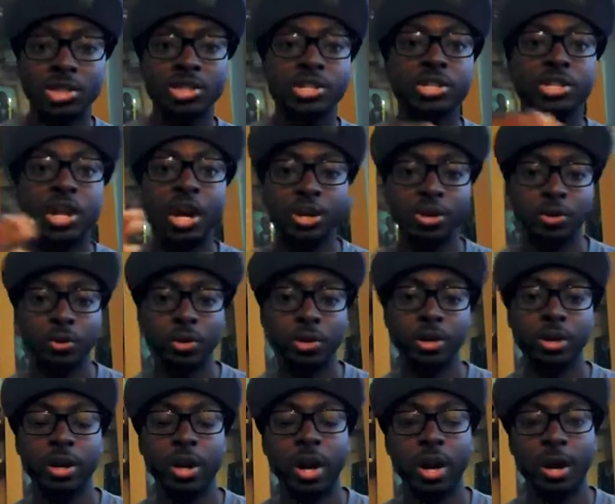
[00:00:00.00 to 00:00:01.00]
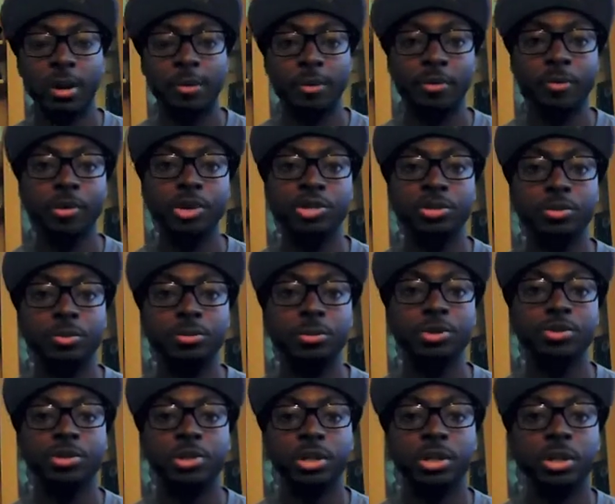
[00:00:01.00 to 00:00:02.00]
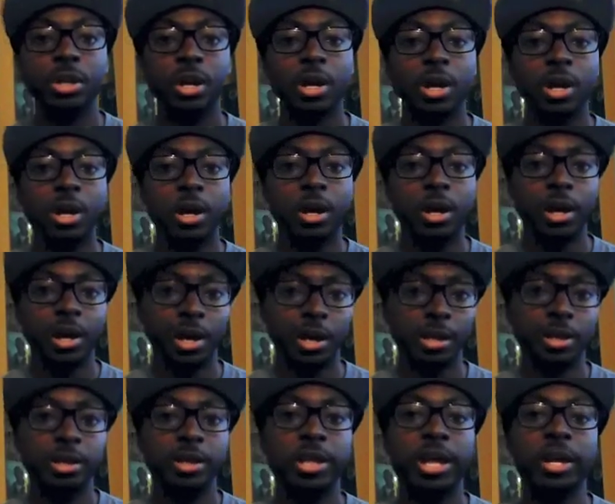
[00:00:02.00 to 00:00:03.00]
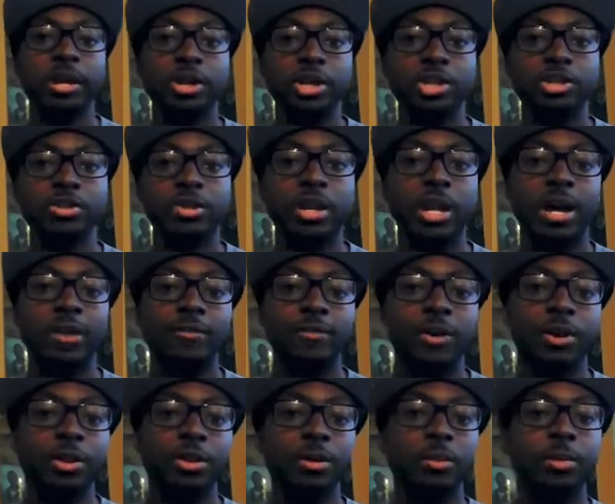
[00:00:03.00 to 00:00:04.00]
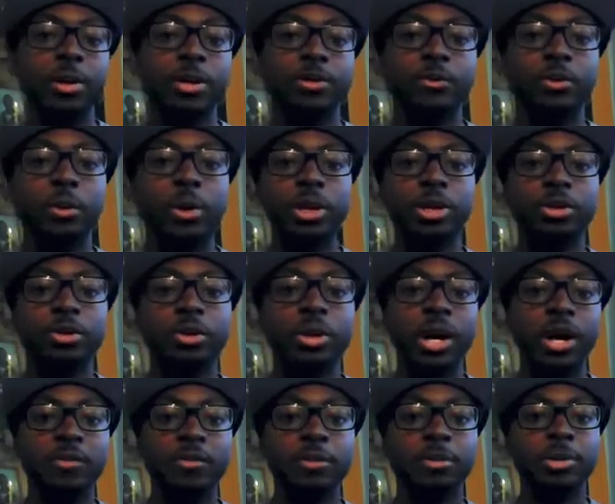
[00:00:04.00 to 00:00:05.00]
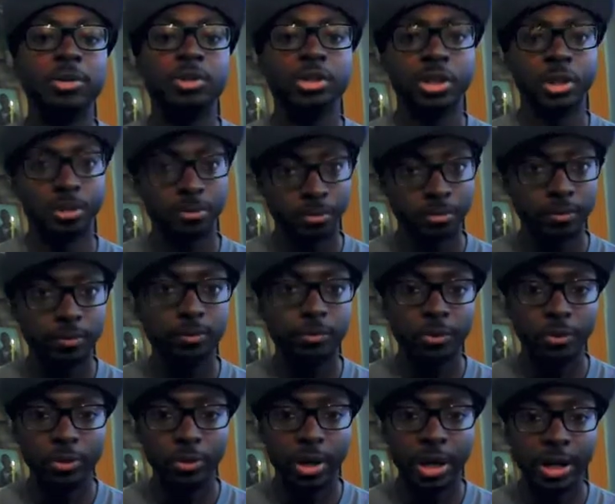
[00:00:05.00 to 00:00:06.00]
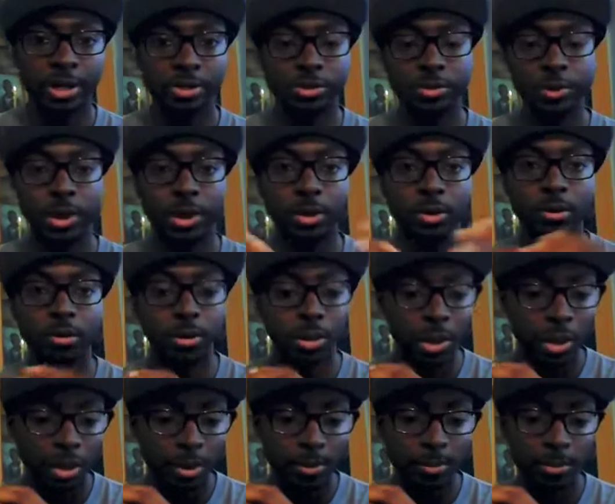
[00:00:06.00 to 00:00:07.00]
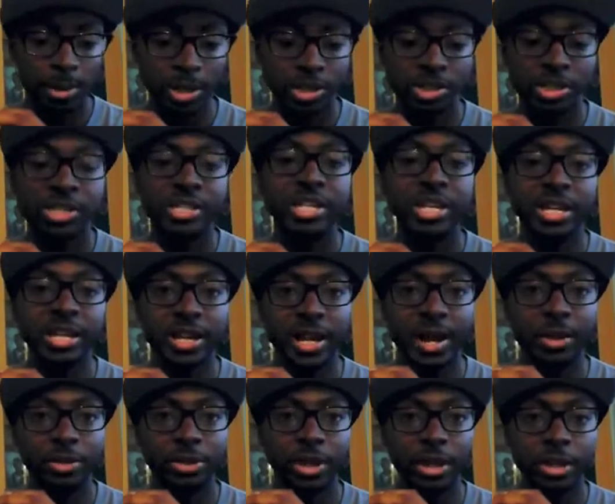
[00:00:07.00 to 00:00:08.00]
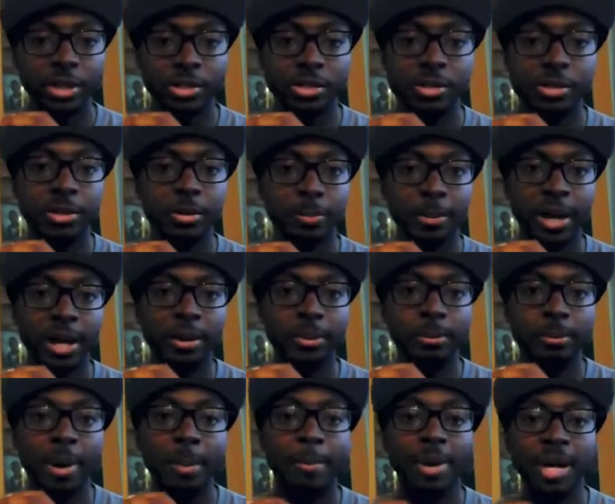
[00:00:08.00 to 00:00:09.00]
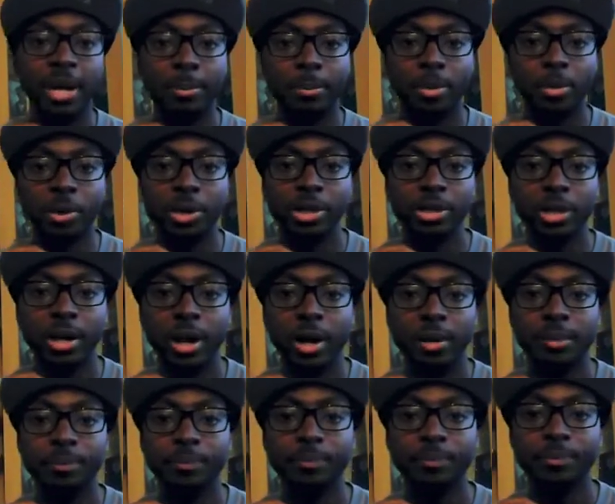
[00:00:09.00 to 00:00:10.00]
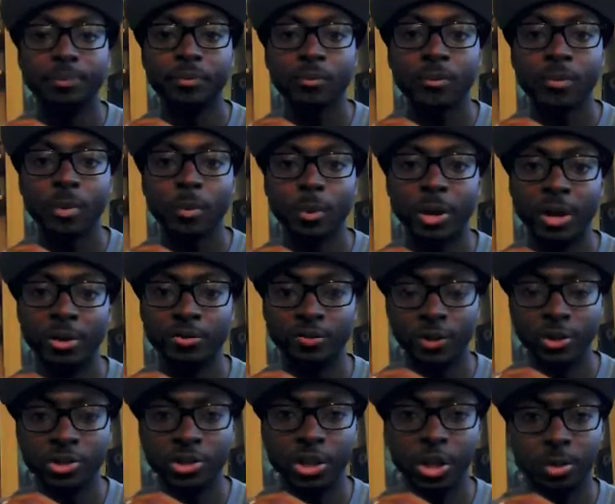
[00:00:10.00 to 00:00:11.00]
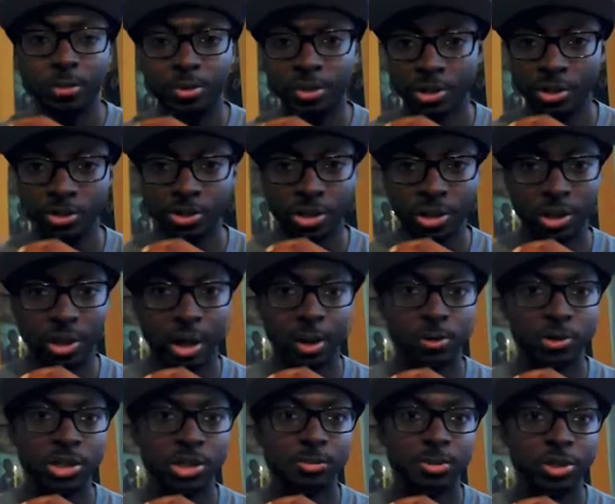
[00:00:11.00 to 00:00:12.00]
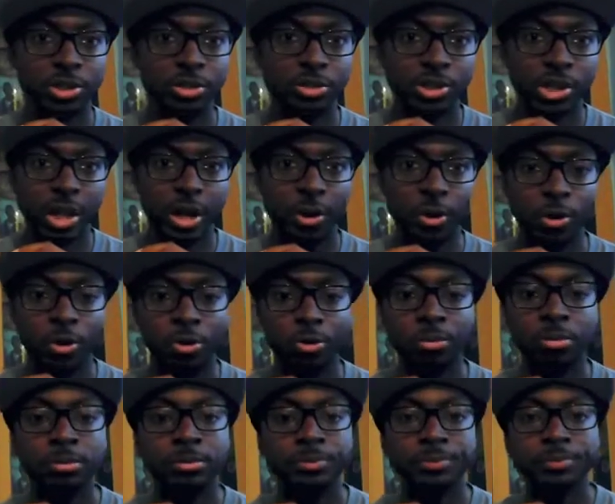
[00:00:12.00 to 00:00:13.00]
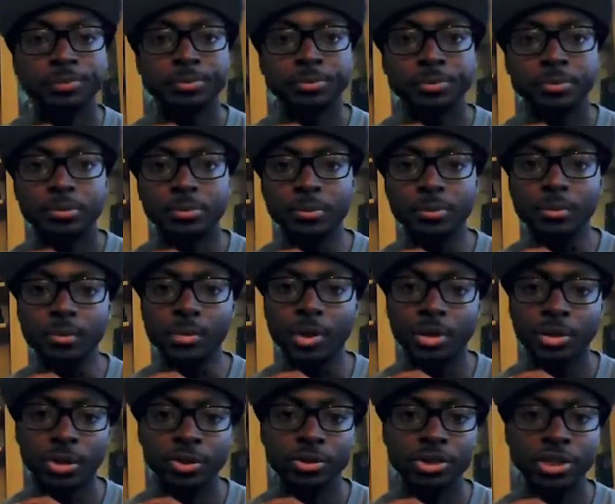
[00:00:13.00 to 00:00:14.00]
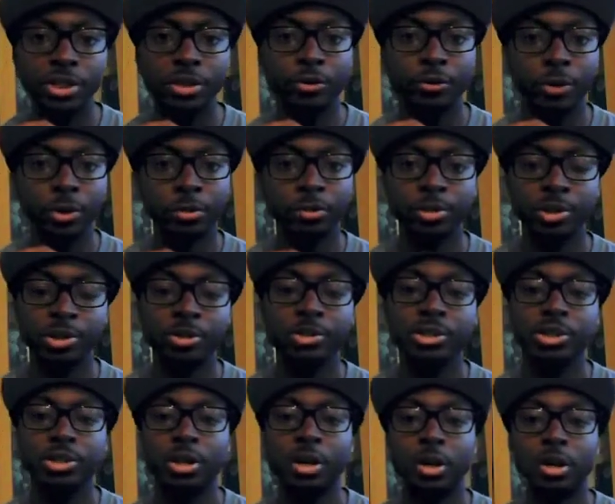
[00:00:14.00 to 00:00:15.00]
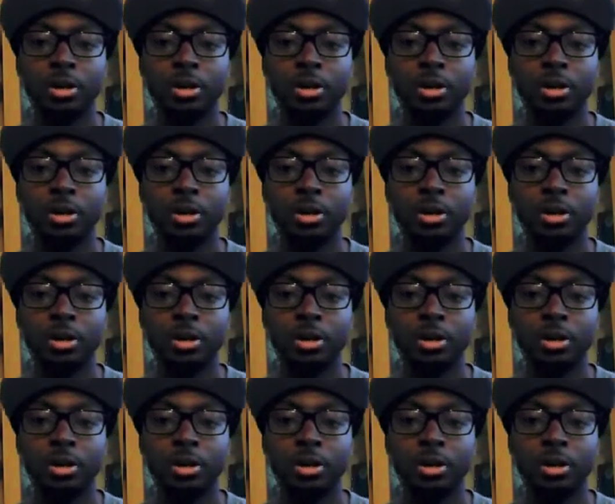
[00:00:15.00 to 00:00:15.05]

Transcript: just start doing original music, and that'll get you a lot further. But if you want to do cover music, do that as well. But just getting out there is my main point. When I was first started producing, I would just produce at home, sit in the room, produce a